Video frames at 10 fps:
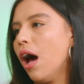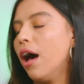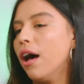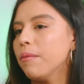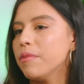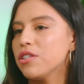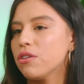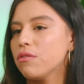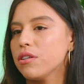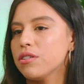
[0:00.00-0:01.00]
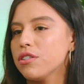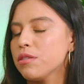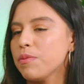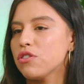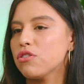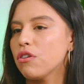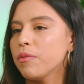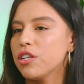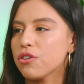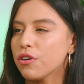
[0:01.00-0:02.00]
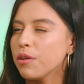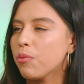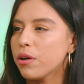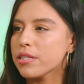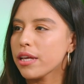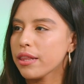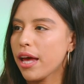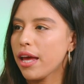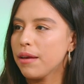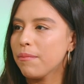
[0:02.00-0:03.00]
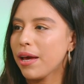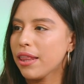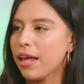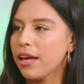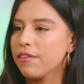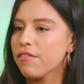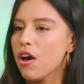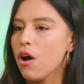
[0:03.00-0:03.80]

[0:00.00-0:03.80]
And so there's just been so many turning points like that in my life,